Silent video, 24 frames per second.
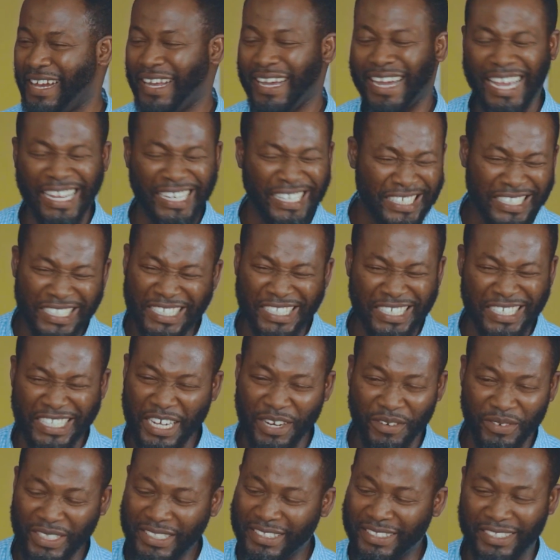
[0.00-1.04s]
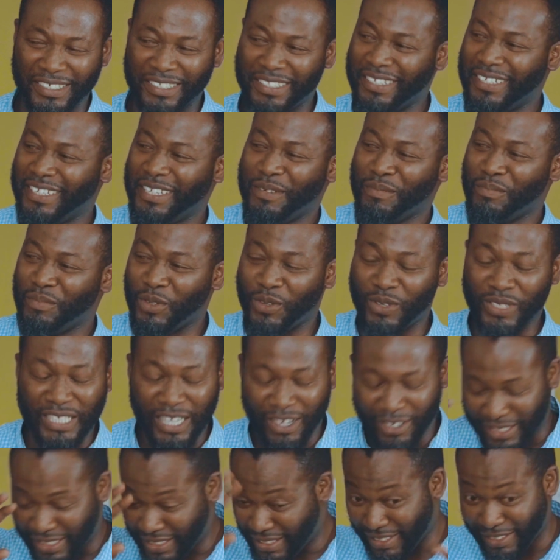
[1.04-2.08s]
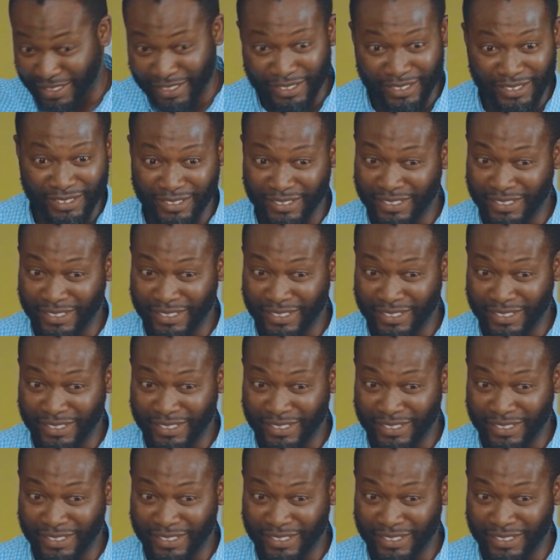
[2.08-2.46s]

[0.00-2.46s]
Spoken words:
I didn't hear it because I was still